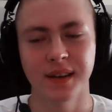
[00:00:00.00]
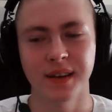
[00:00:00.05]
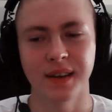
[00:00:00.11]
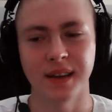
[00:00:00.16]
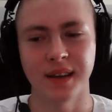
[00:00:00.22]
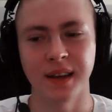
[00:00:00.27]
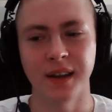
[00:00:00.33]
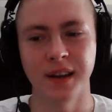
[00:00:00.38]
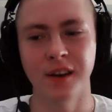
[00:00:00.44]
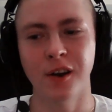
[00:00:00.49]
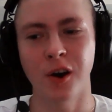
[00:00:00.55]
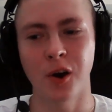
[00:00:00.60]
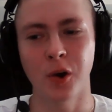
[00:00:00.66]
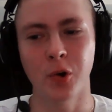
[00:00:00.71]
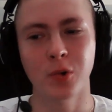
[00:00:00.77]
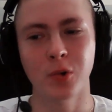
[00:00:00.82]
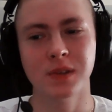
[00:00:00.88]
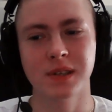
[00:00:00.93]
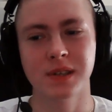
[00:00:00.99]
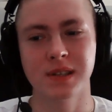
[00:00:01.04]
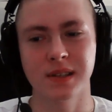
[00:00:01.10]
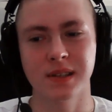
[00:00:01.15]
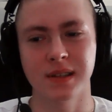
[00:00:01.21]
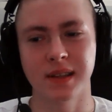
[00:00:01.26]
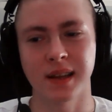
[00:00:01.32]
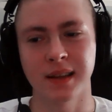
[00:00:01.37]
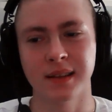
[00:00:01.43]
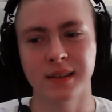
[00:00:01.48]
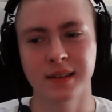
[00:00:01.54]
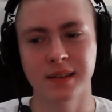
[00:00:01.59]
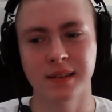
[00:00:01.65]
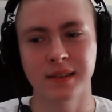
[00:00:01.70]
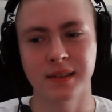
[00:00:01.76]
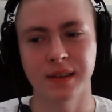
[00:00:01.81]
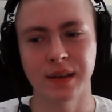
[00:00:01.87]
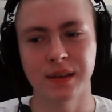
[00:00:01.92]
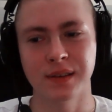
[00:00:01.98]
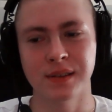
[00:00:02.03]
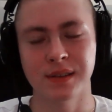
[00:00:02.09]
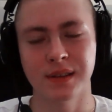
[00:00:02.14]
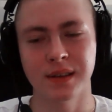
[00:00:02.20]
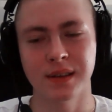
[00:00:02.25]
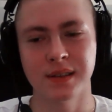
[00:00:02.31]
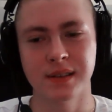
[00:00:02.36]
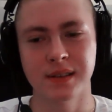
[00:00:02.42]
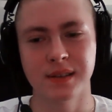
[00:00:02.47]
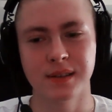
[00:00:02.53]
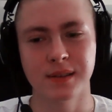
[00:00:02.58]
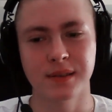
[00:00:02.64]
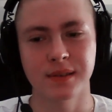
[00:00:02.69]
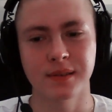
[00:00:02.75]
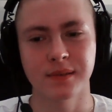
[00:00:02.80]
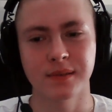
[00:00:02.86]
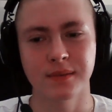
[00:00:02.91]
in oats that is